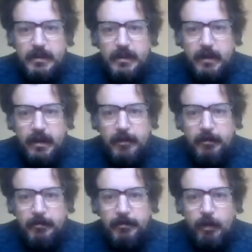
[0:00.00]

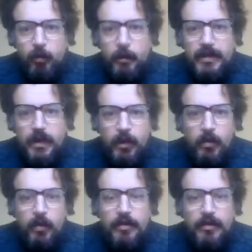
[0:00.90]
And we
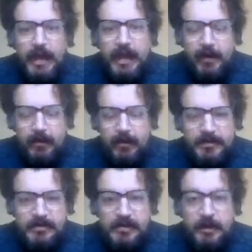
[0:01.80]
know that
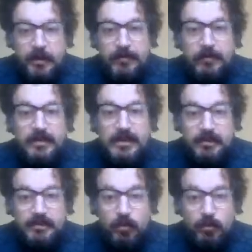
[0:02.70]
anglers are very
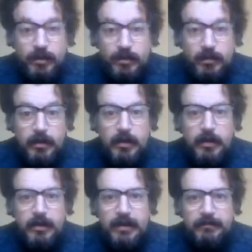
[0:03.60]
territorial.
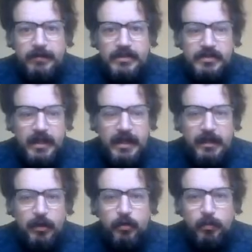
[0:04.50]
They fish their
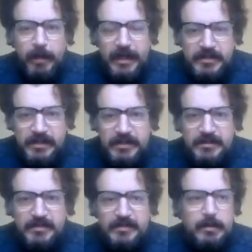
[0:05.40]
local
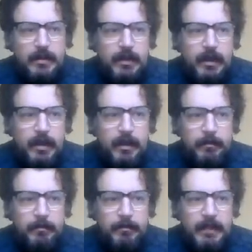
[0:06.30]
patches.
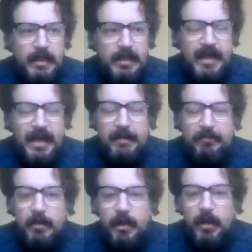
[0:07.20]
They have
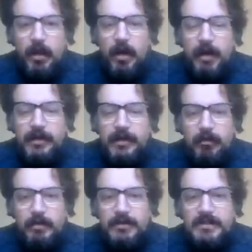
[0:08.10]
a high
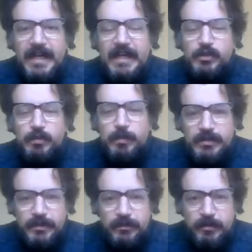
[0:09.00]
degree of attachment
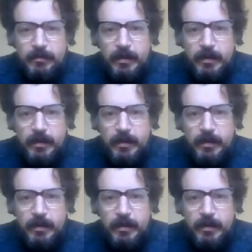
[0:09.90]
to them.